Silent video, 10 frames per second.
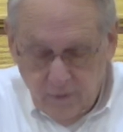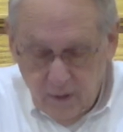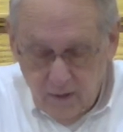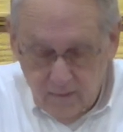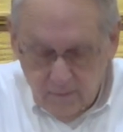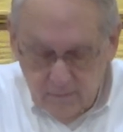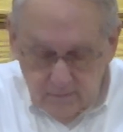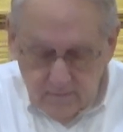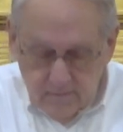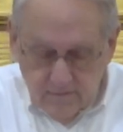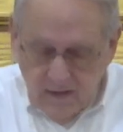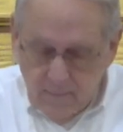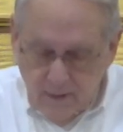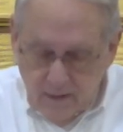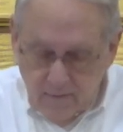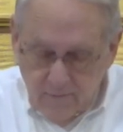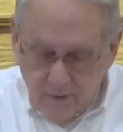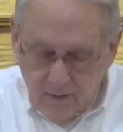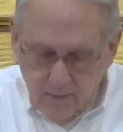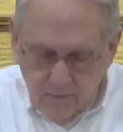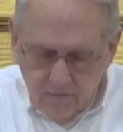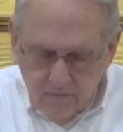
our family and our friends.